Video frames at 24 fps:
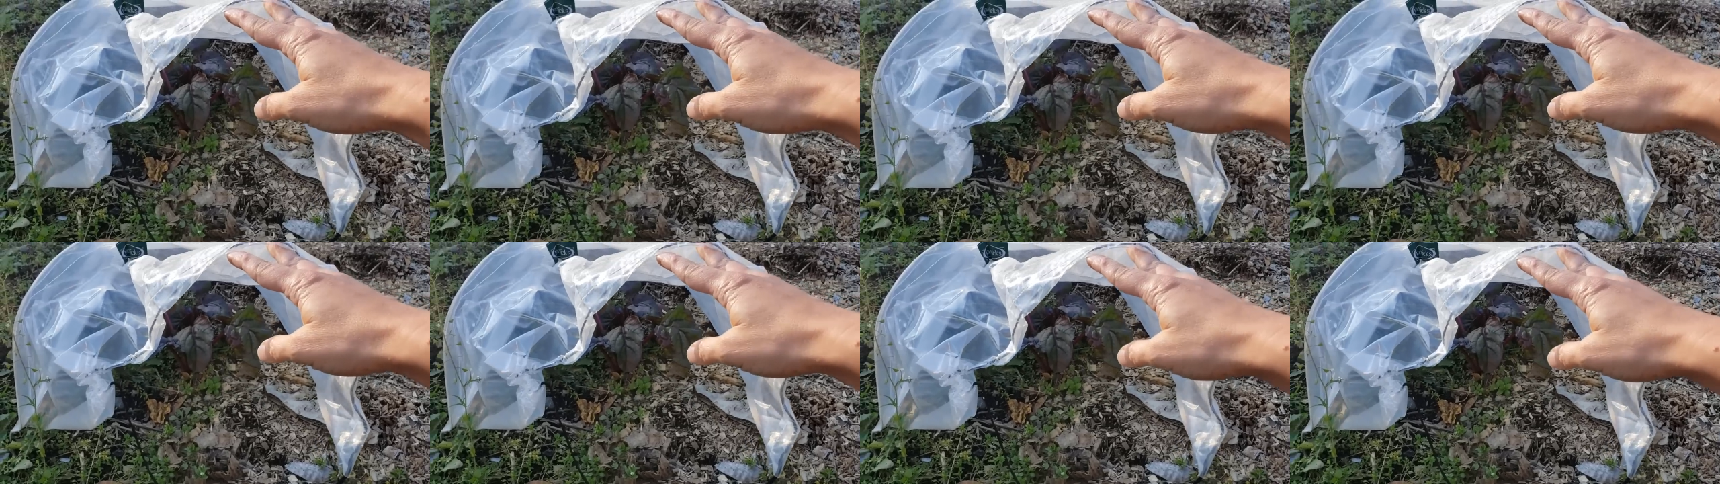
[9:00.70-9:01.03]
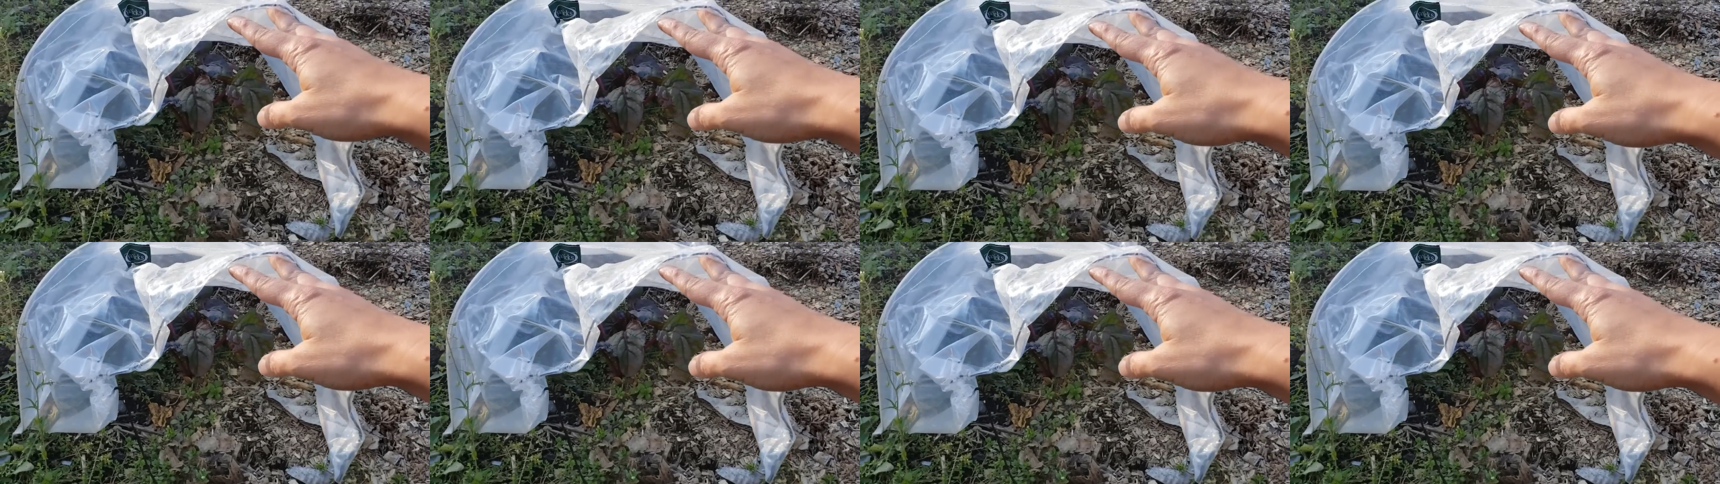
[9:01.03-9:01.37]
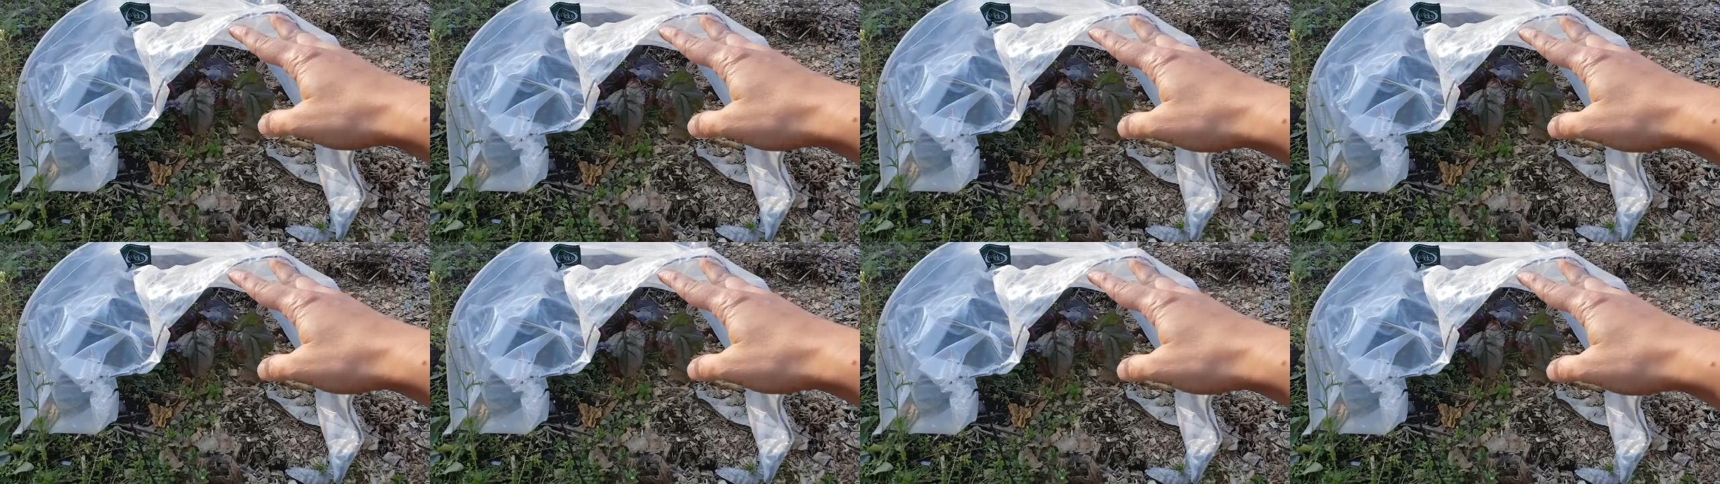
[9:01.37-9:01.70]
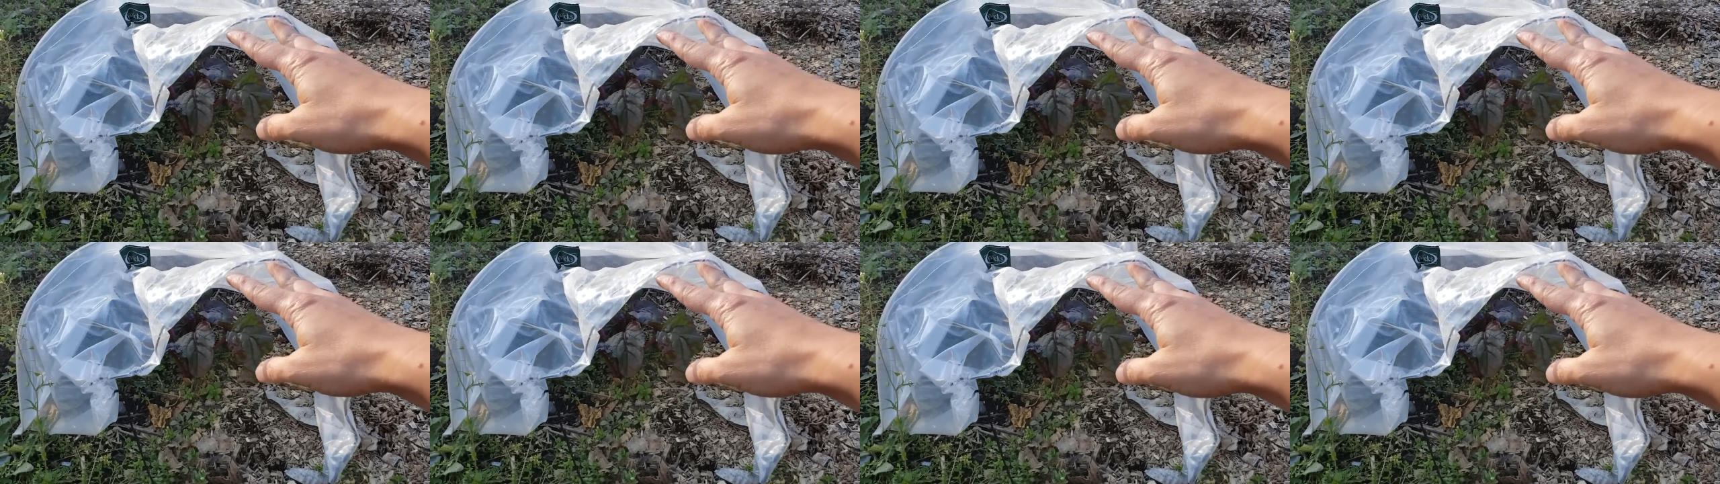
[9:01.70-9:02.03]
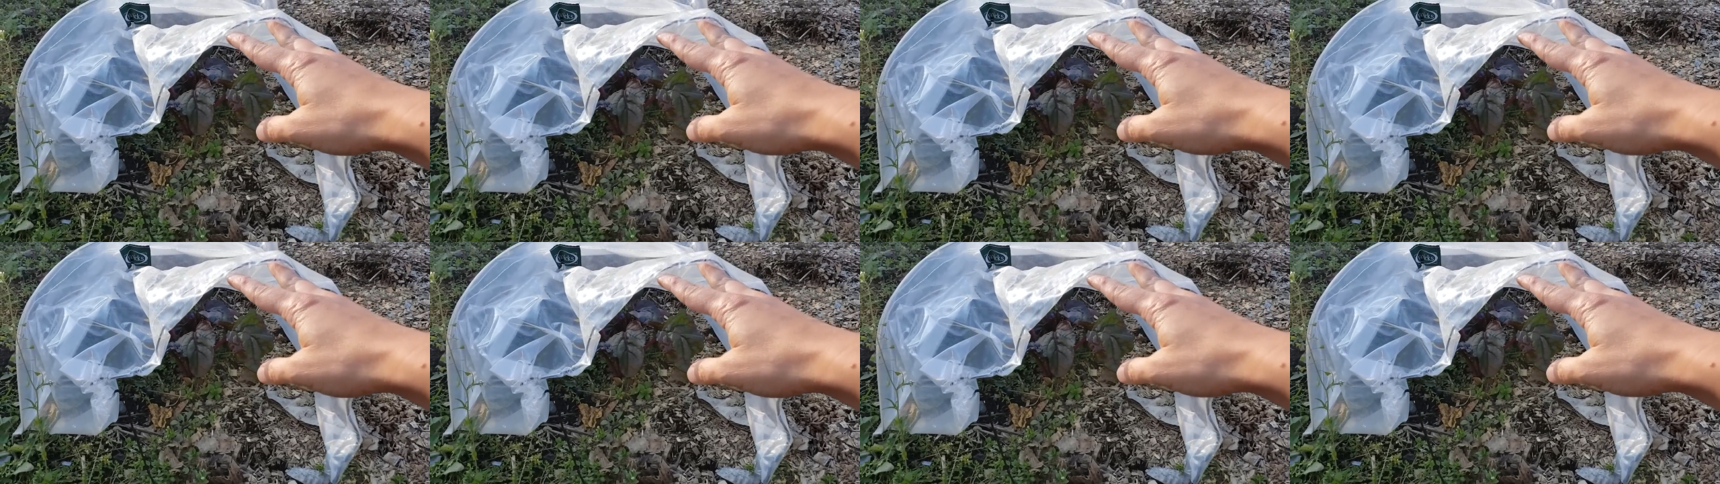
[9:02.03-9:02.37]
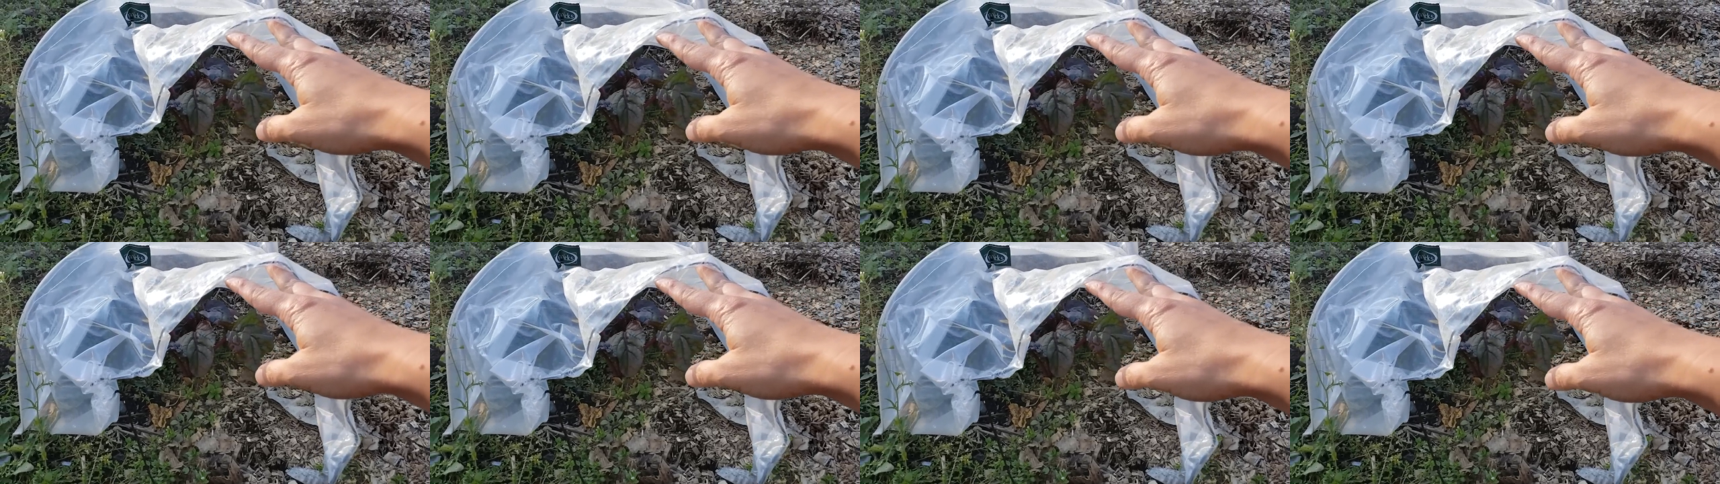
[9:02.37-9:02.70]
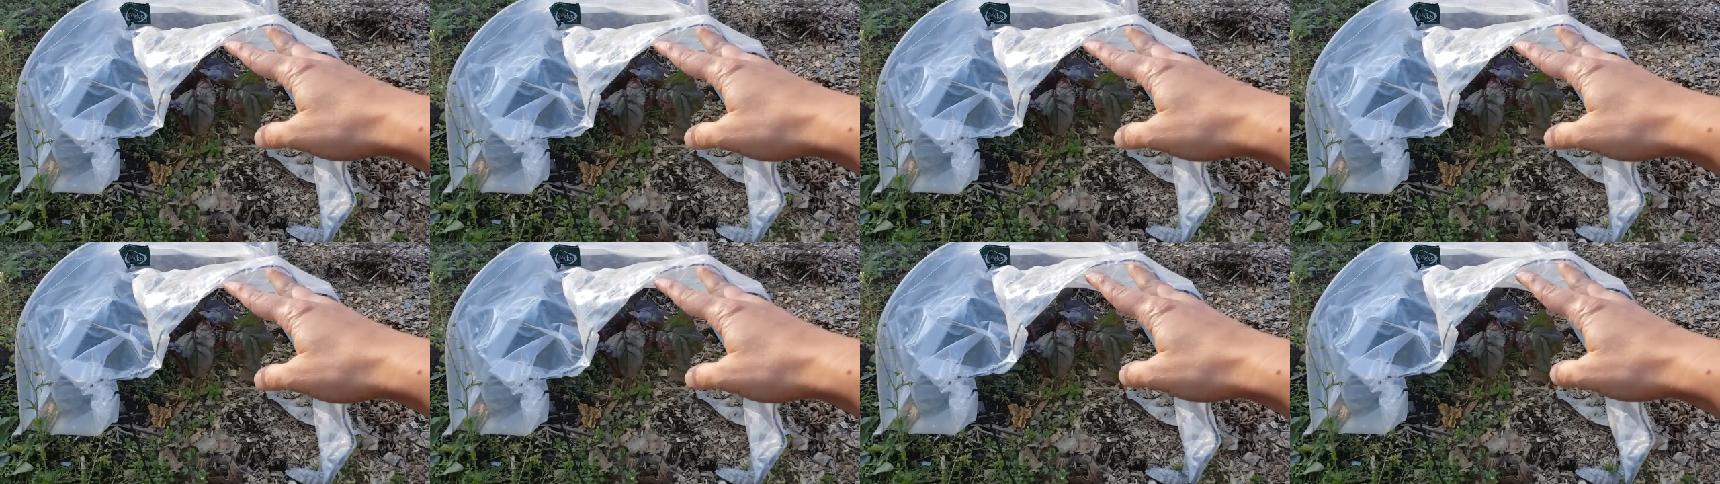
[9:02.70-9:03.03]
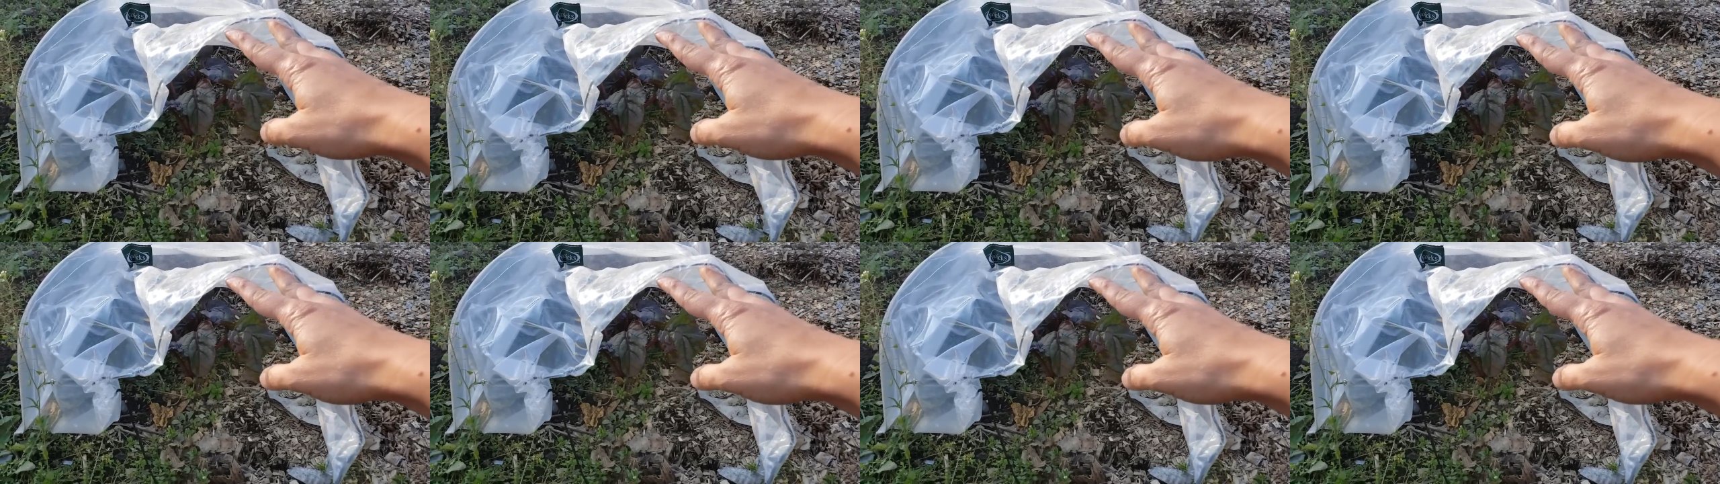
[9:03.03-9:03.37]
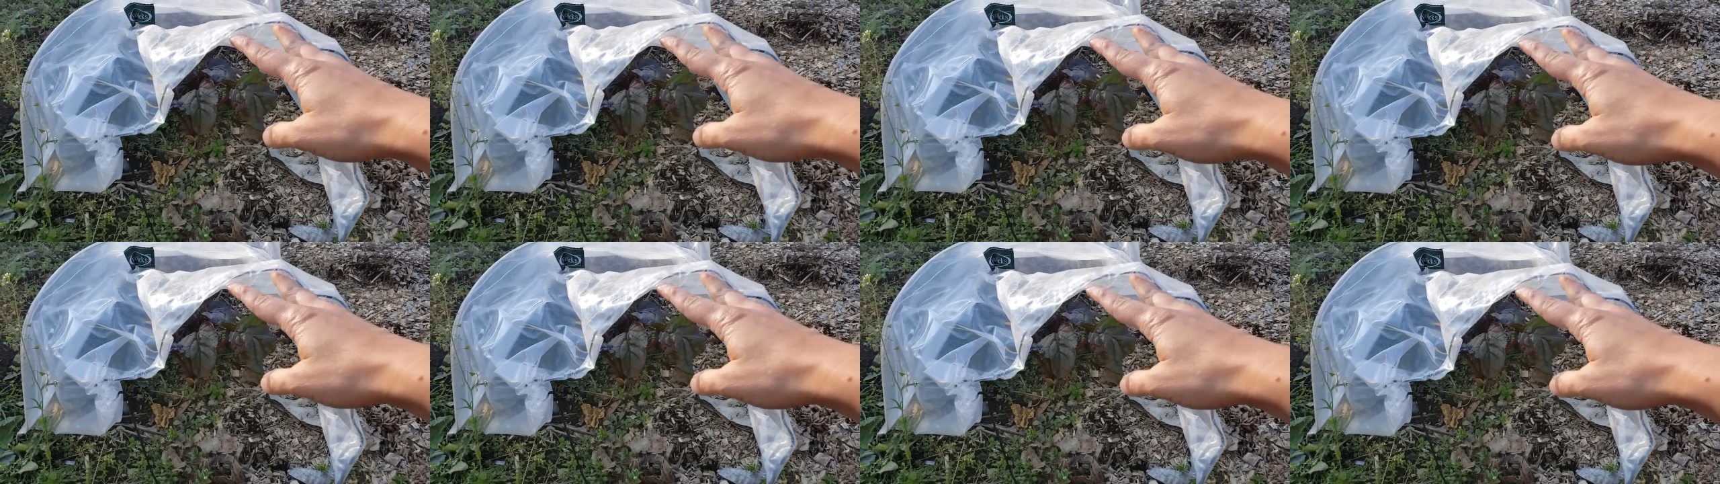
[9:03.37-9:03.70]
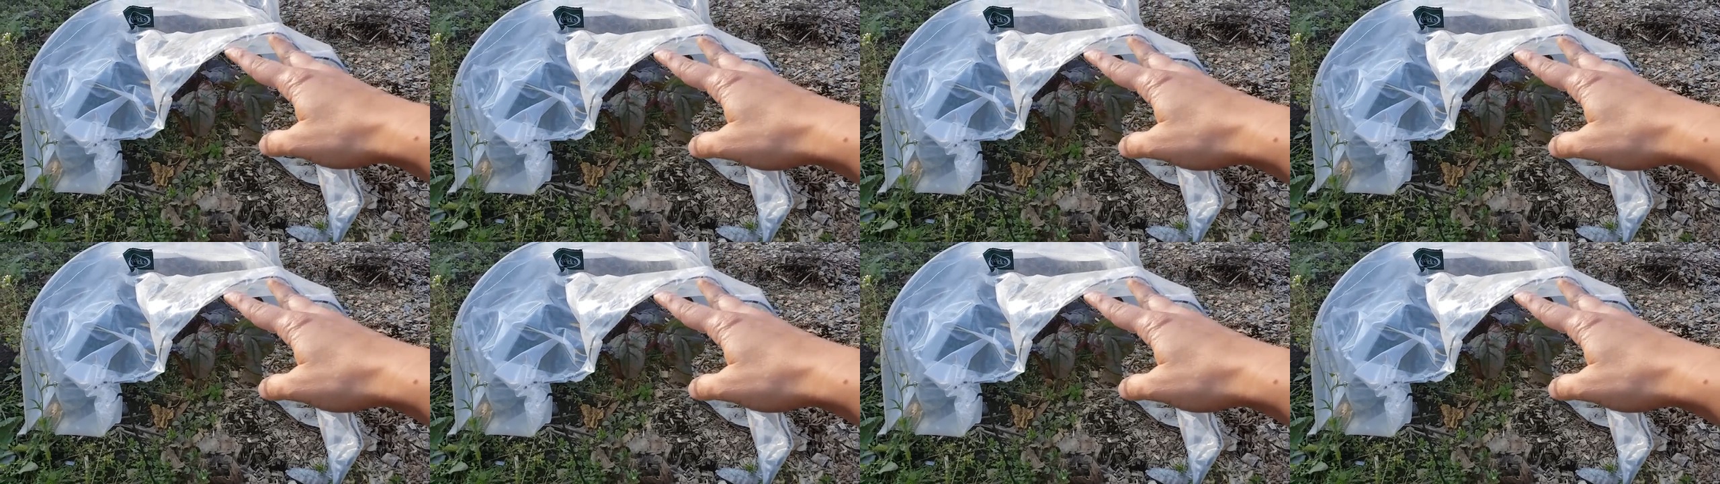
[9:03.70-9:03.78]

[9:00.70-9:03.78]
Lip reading: (no speaker visible)